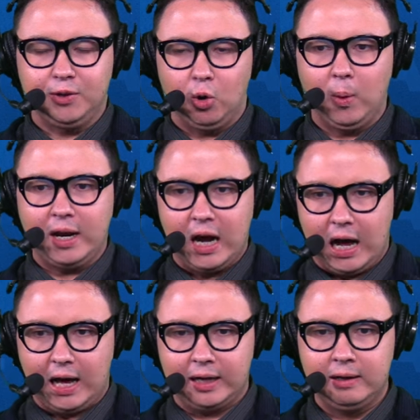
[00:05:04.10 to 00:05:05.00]
going
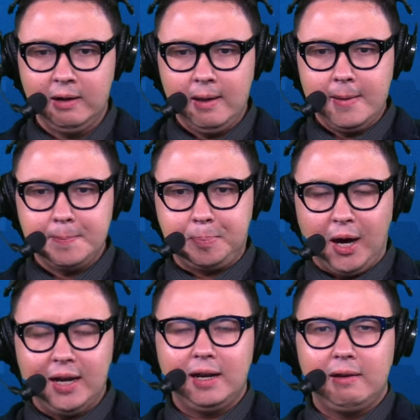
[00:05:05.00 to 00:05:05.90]
on,
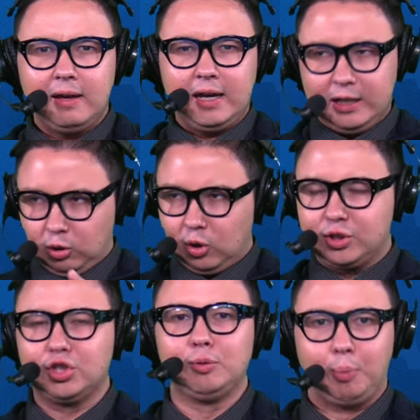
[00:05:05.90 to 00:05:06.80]
but he
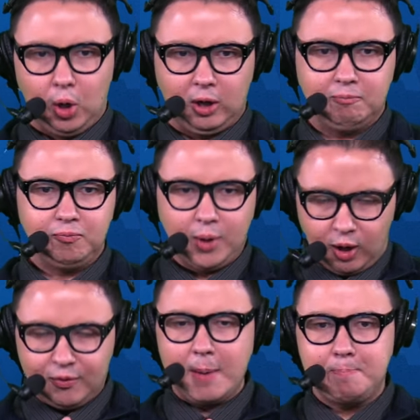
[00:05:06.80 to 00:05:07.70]
looks the part
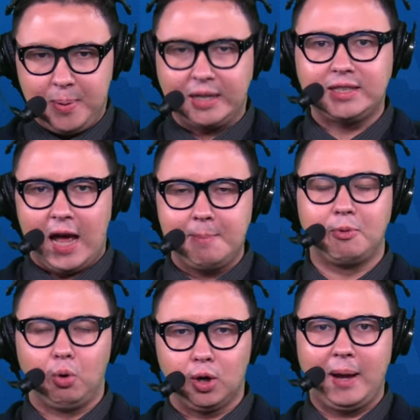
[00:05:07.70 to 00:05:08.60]
of a big time
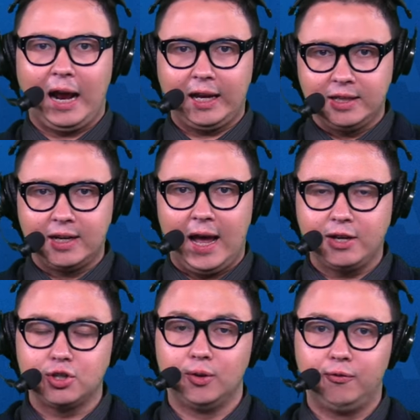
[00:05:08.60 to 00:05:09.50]
quarterback in the
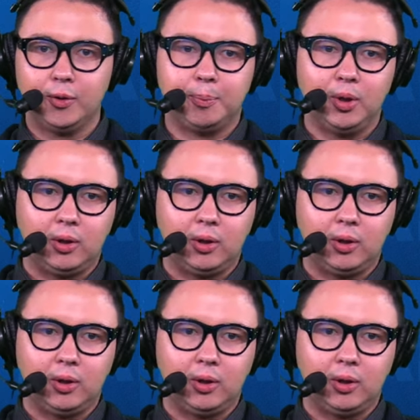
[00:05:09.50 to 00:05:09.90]
National Football